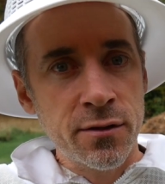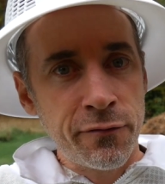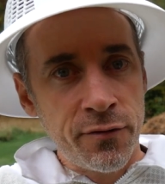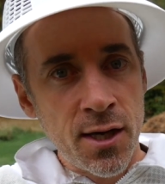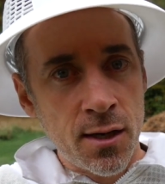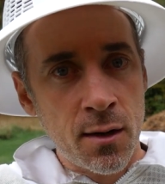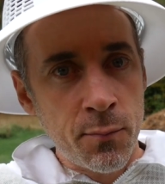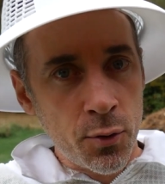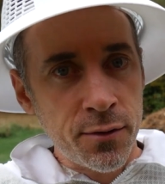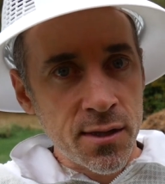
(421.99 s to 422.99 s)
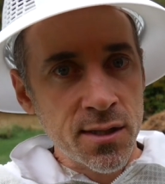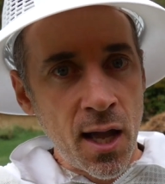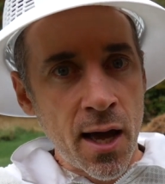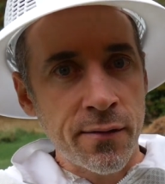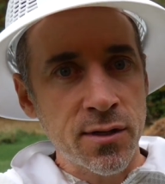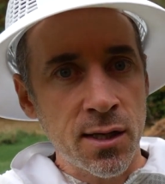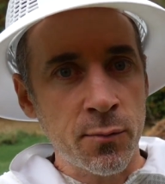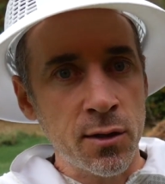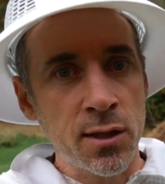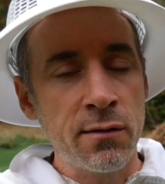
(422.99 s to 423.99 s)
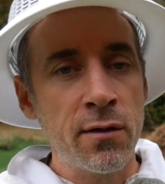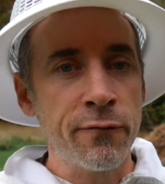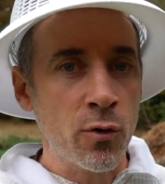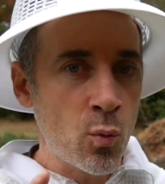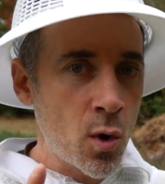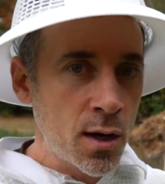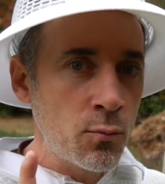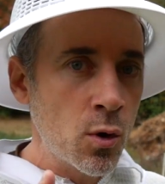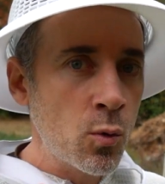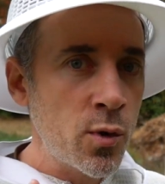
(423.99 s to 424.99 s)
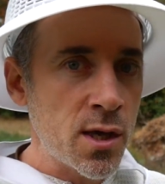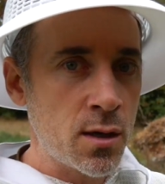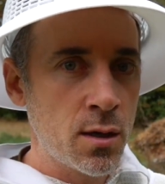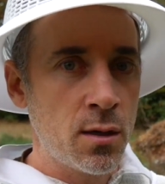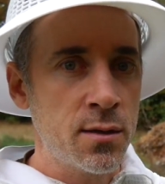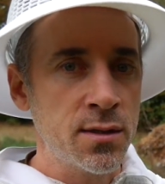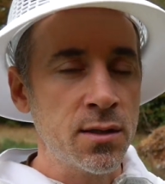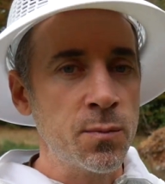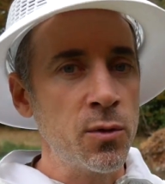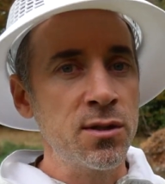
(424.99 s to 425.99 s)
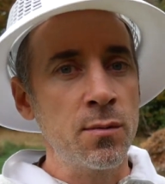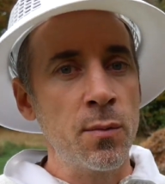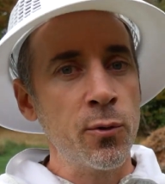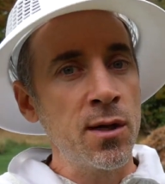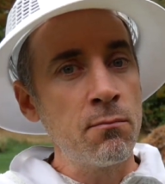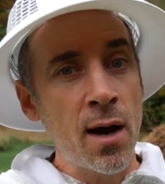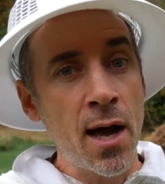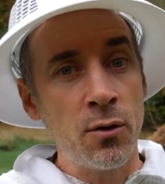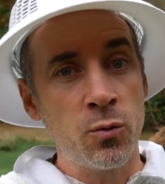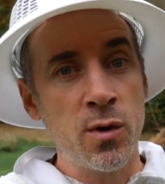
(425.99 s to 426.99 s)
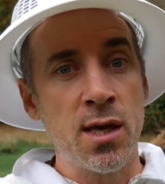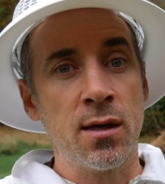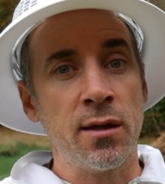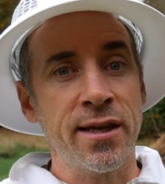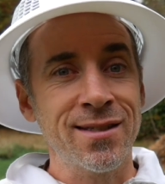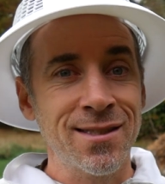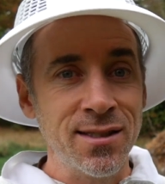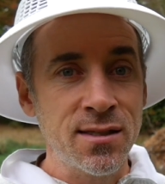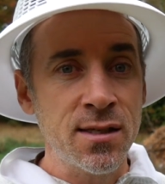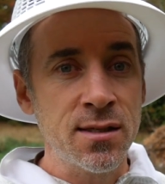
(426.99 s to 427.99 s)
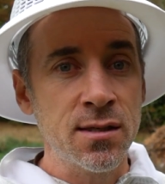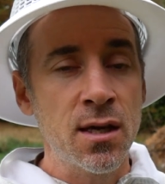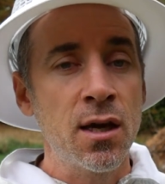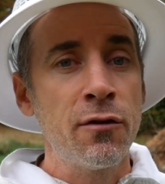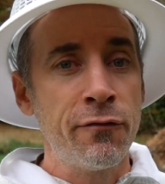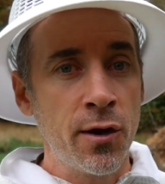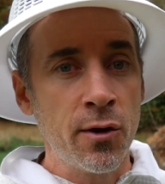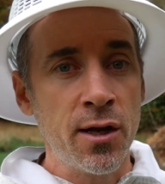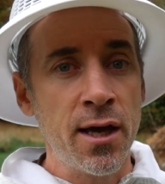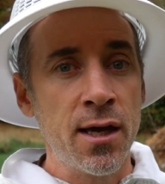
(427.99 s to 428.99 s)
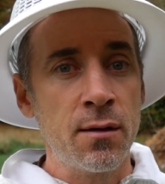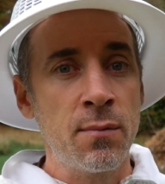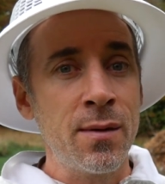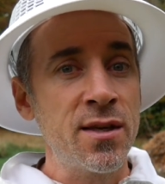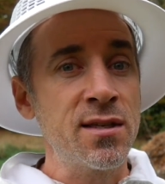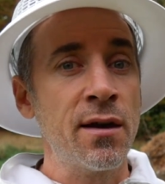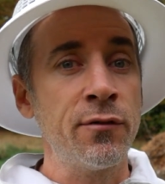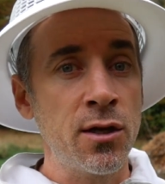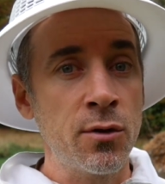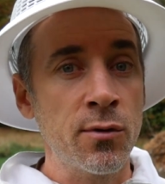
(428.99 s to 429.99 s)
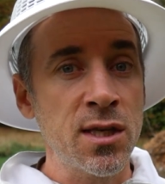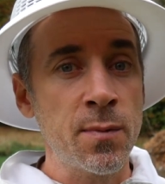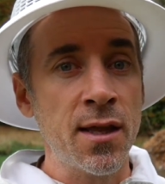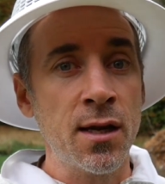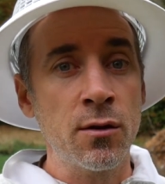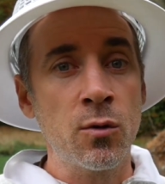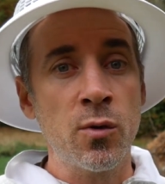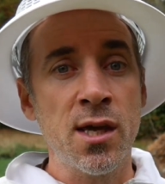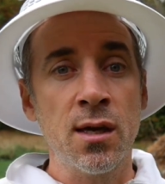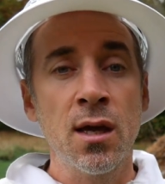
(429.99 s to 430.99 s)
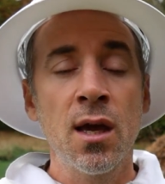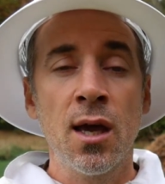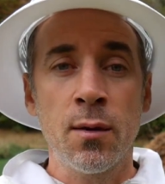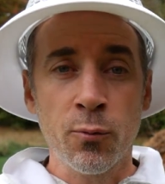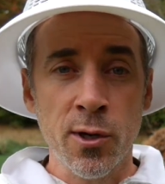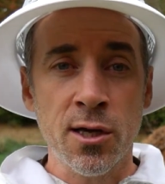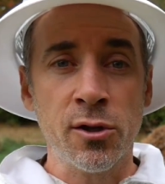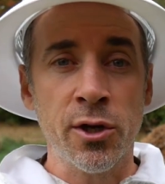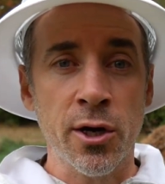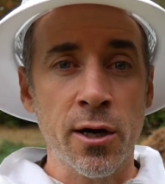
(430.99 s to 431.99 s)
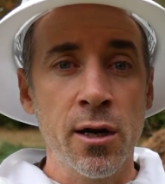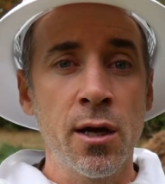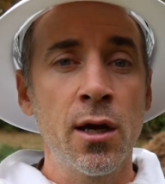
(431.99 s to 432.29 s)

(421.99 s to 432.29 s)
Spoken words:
of feed on both of these hives, and I'm going to leave them for one more week. This is supposed to be a pretty mild week, like 60s Fahrenheit, maybe 70 degrees by the end of the week, and pretty clear.